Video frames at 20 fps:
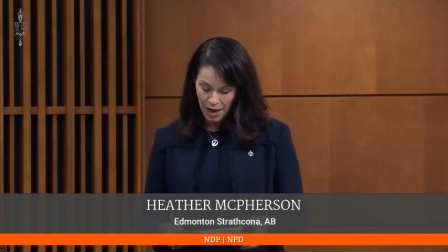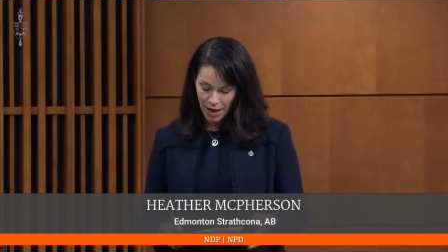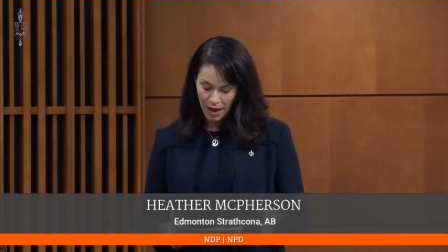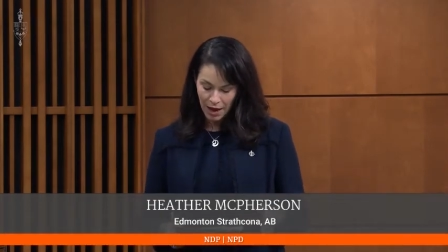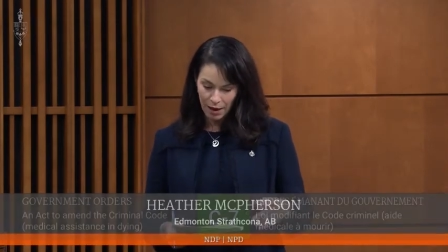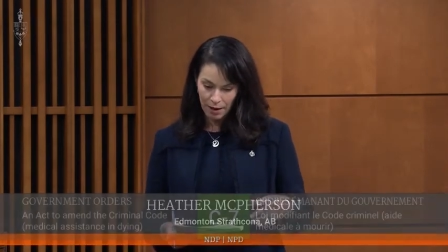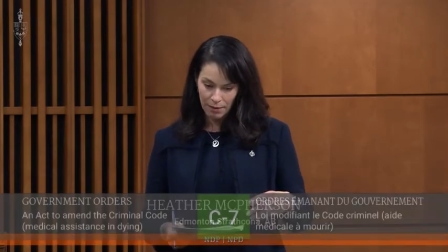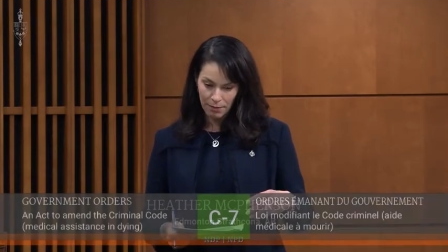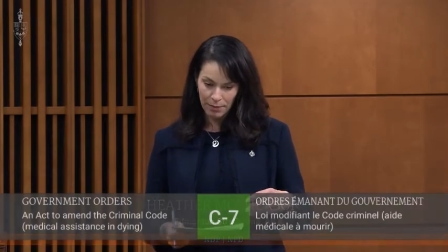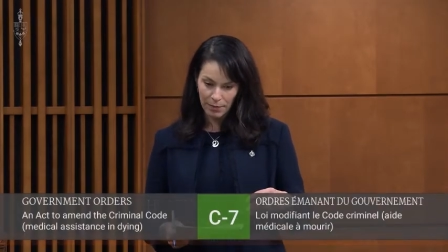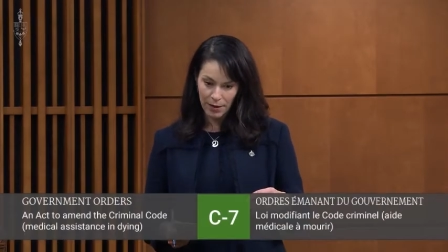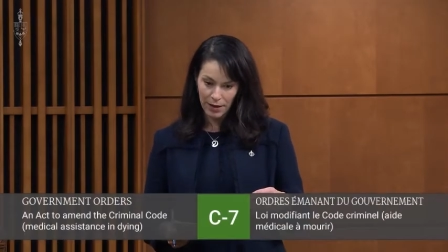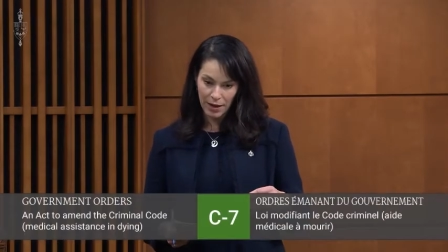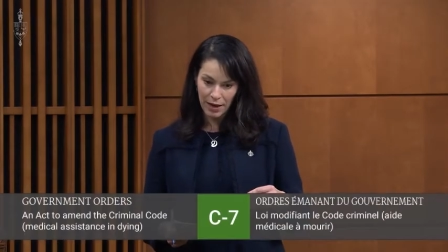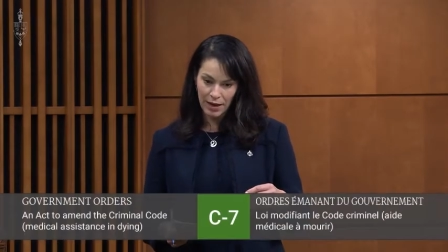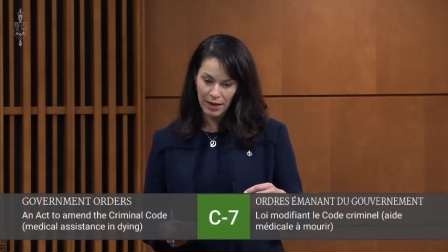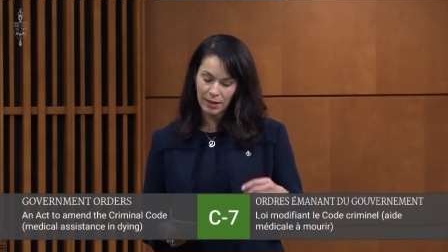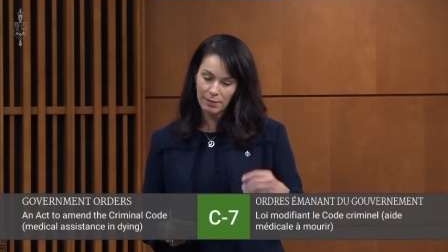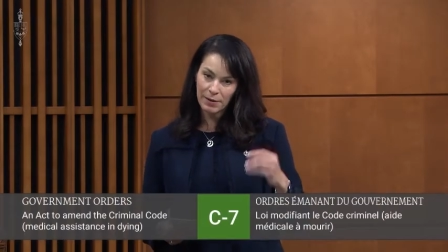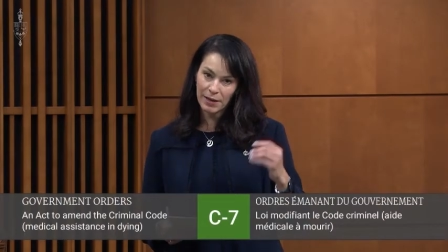Um,
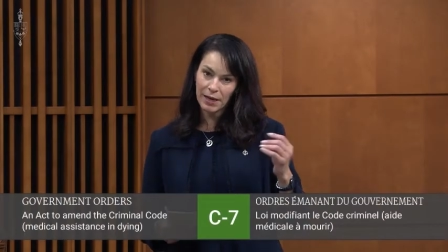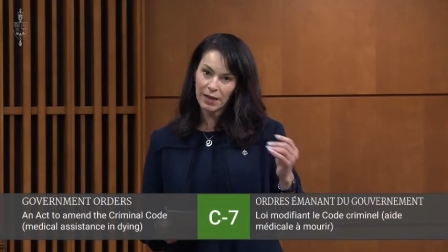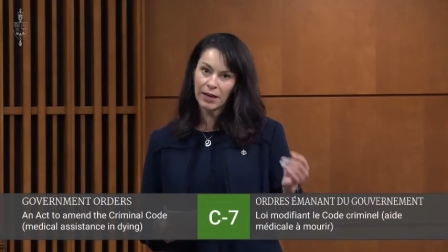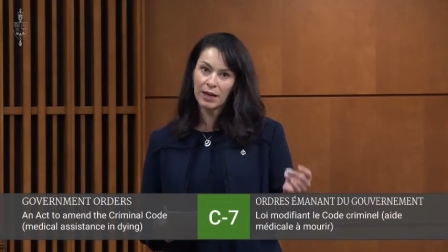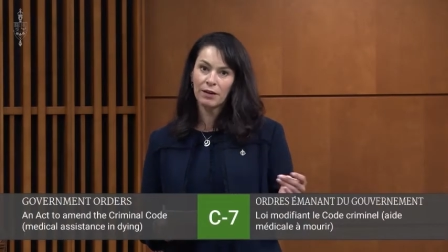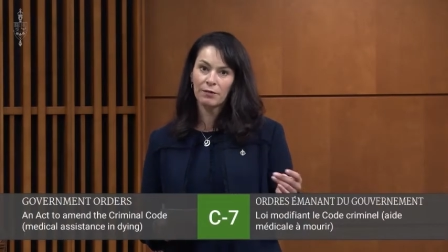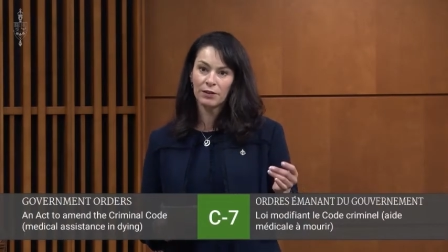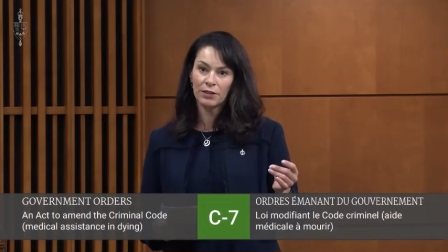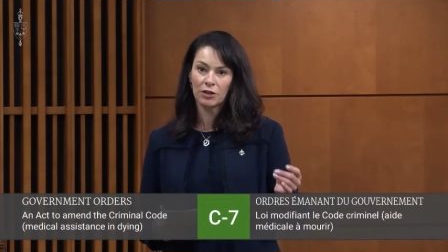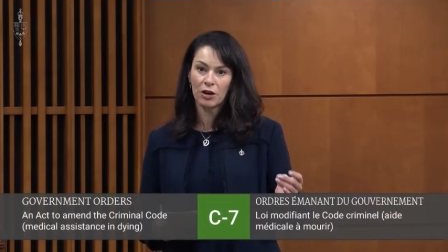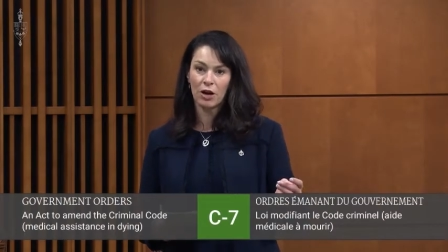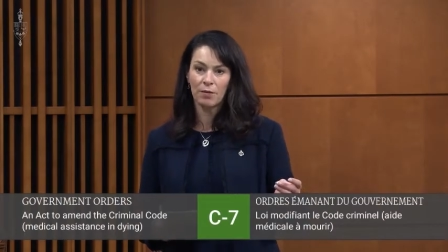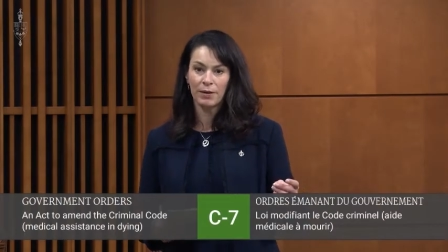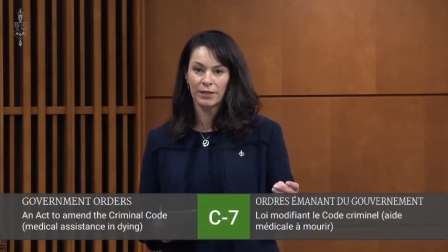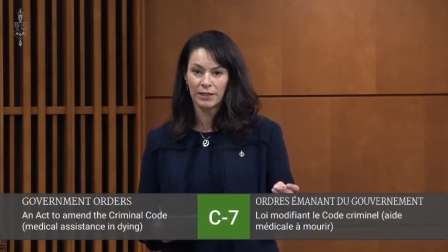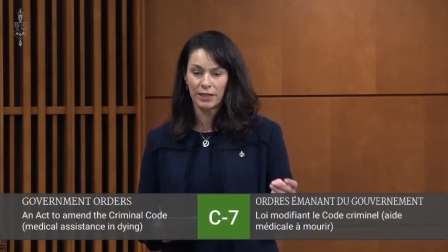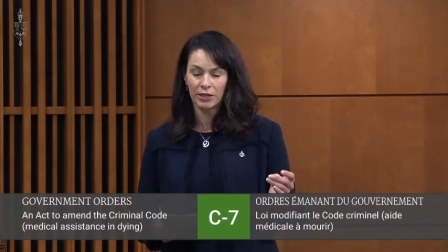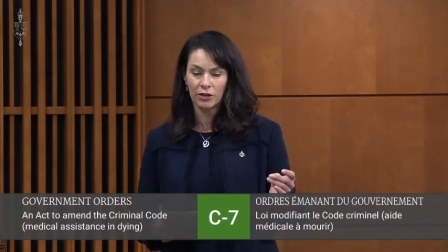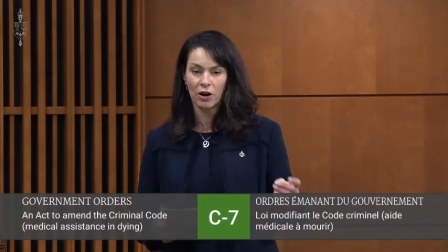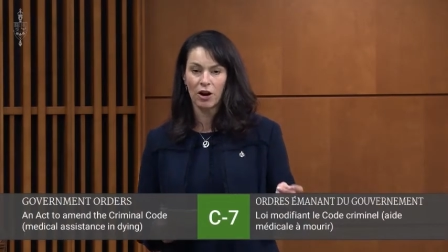at the beginning of his
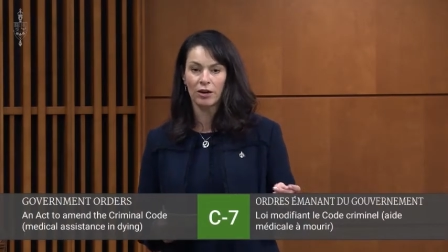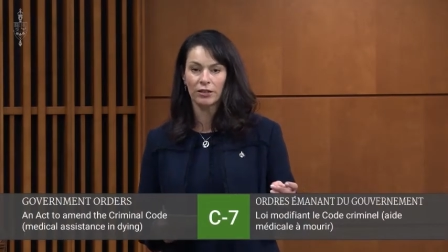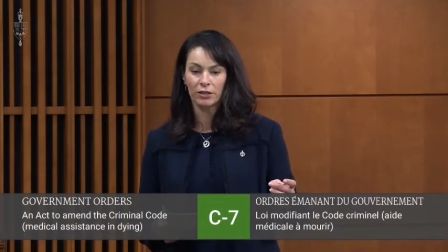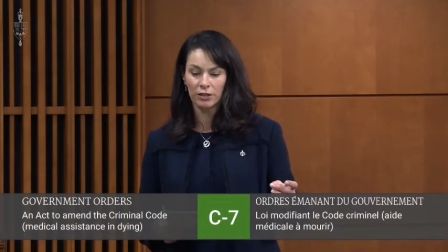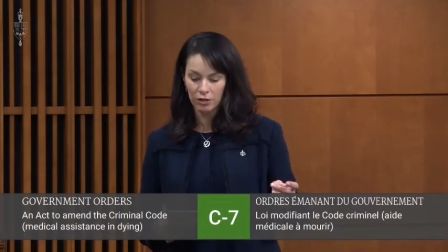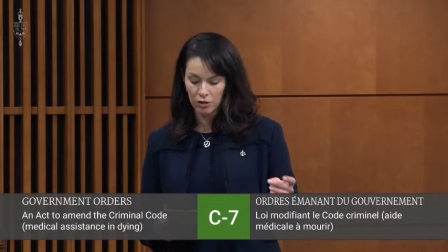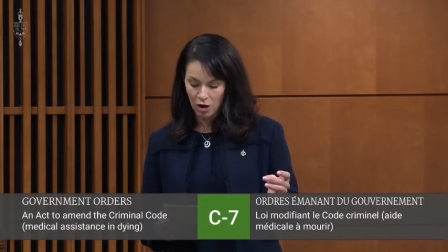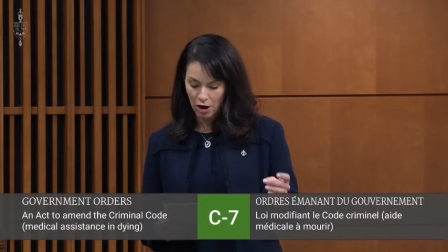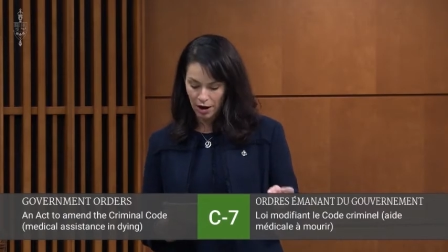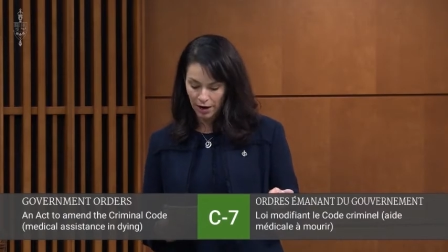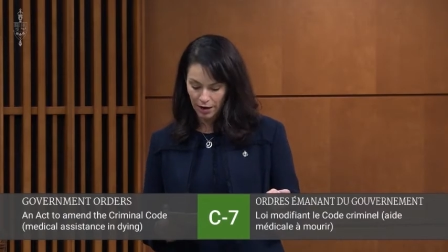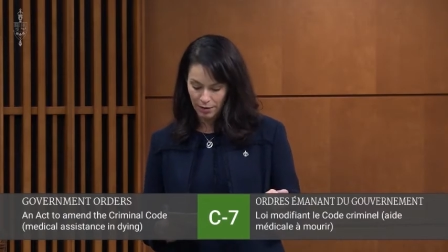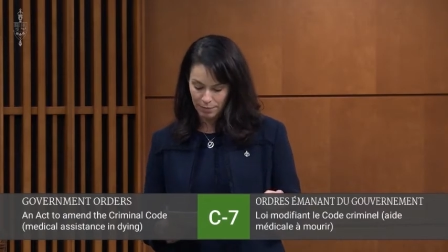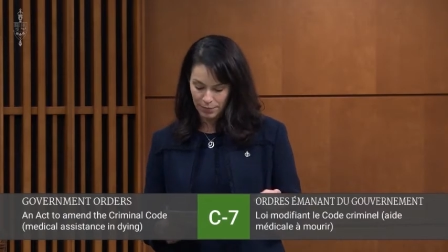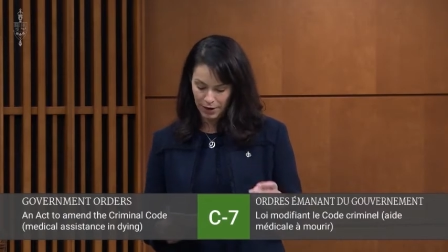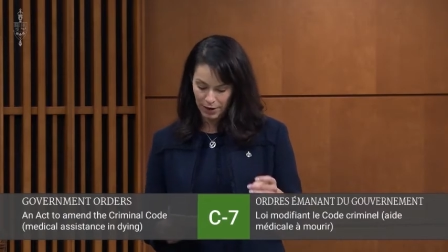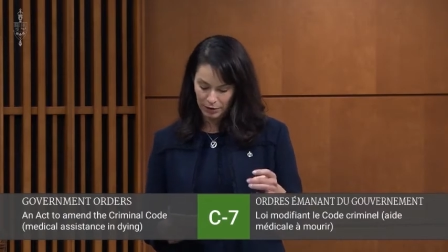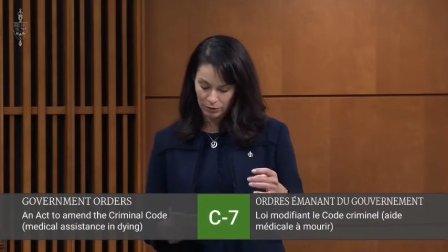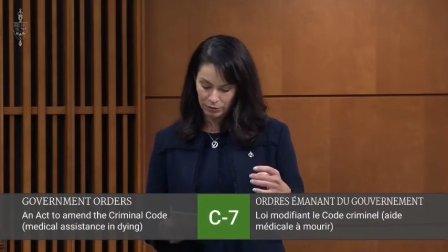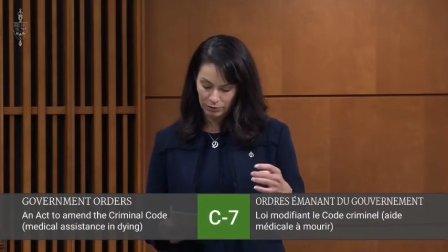comments, he talked a lot
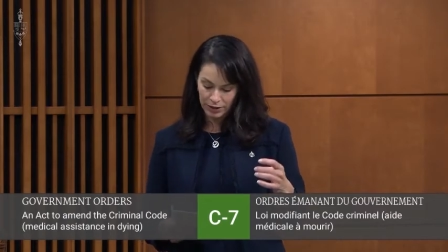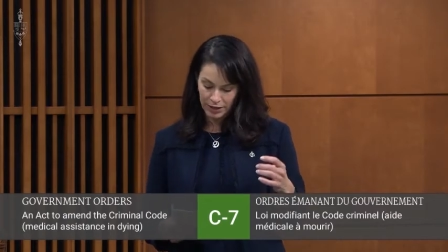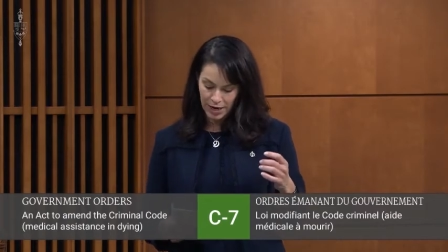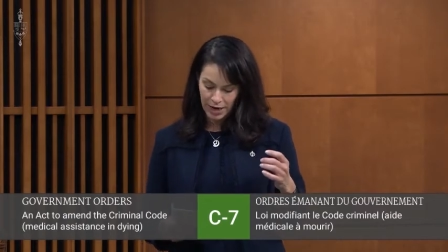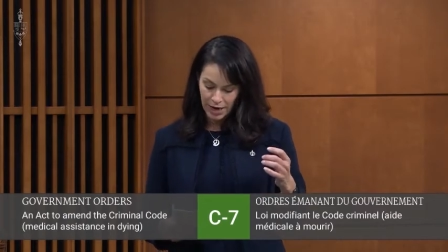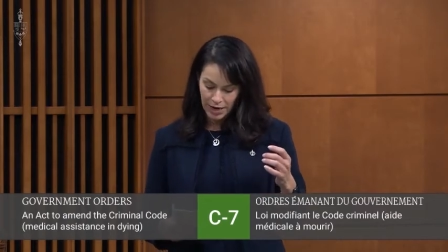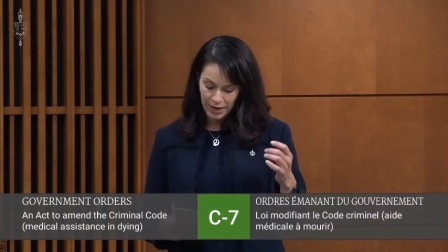about